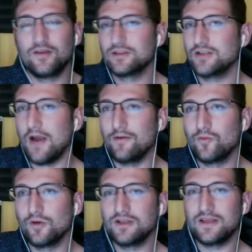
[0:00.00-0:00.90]
Tyron
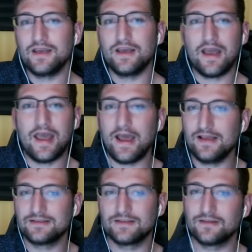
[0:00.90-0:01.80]
Woodley
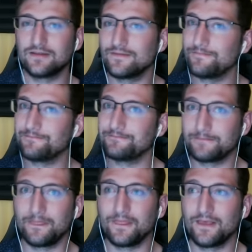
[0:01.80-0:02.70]
has
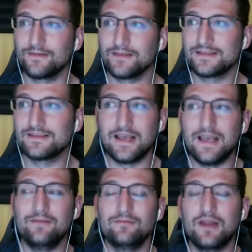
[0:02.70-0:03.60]
the
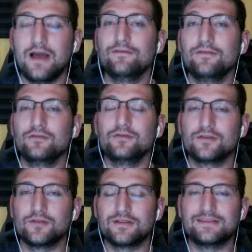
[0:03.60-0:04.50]
same level
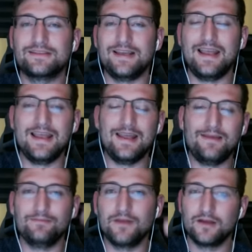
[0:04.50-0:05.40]
or the
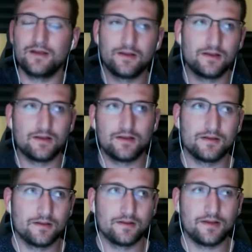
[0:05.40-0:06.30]
same
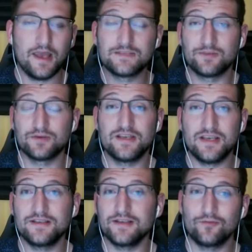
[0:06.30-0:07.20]

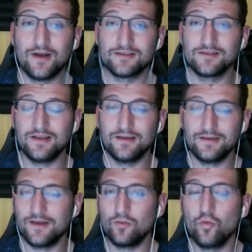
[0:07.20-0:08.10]
expertise in wrestling,
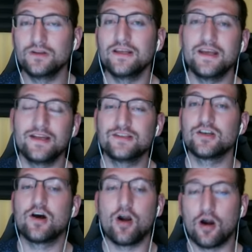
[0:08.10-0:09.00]
and then Woodley hits
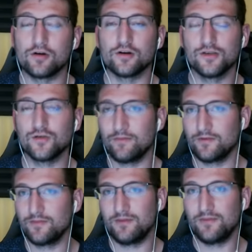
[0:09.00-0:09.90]
harder. So I'm going
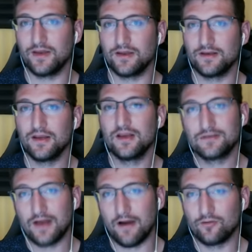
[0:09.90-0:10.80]
to be picking
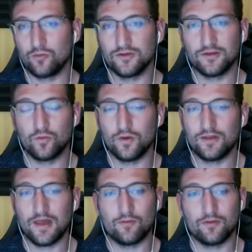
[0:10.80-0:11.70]
Tyron Woodley to win
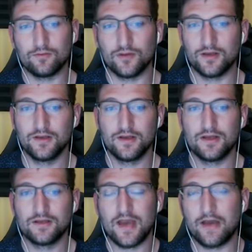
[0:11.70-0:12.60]
that one, but
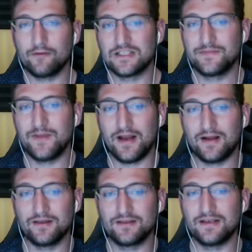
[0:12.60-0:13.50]
got to
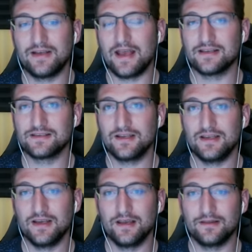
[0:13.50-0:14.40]
respect the
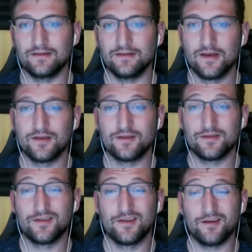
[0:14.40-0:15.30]
tenacity and
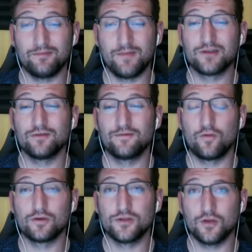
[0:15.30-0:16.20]
the mental
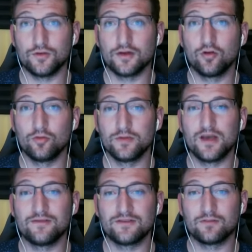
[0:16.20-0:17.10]
fortitude that Colby
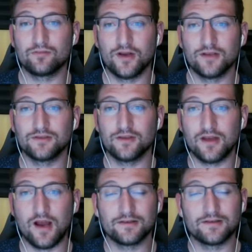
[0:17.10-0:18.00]
Covington brings to the
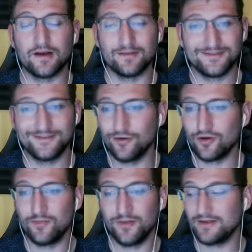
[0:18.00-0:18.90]
octagon. Still going
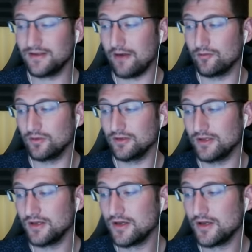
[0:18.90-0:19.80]
to pick Tyron
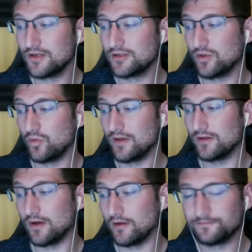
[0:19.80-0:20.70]
Woodley to win,
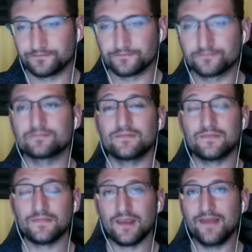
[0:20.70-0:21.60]
though.
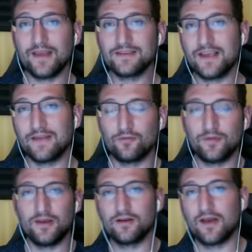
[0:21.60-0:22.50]
Thanks again for
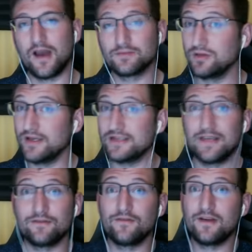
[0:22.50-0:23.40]
being here, guys. Please
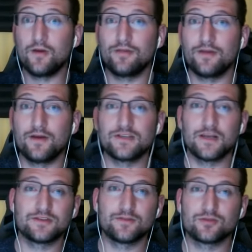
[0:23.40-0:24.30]
give the video a thumbs
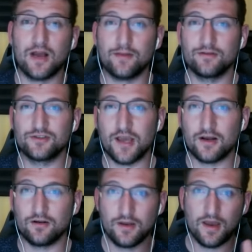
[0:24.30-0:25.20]
up, subscribe to the
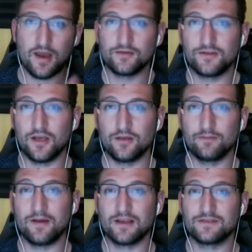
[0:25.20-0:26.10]
channel, and I'll see you on
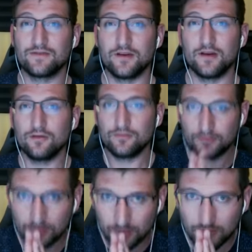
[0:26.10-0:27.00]
my next video.
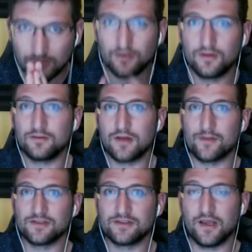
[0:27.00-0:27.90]

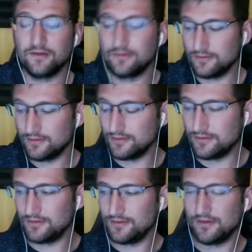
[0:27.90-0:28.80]
Namaste.
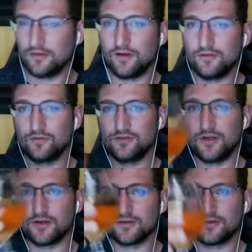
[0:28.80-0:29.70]
Also,
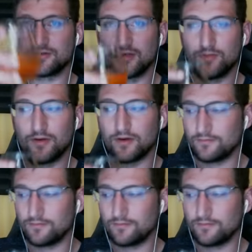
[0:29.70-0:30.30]
cheers. Let's drink a beer.